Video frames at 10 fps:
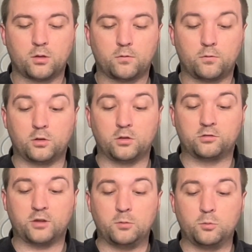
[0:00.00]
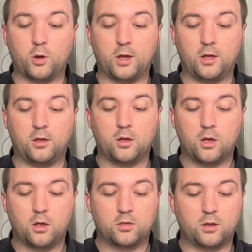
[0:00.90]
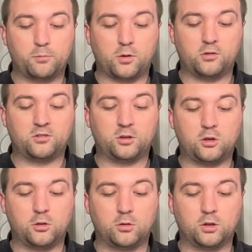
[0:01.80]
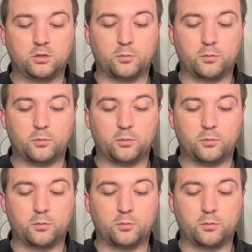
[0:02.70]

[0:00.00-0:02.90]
For in the same way they persecuted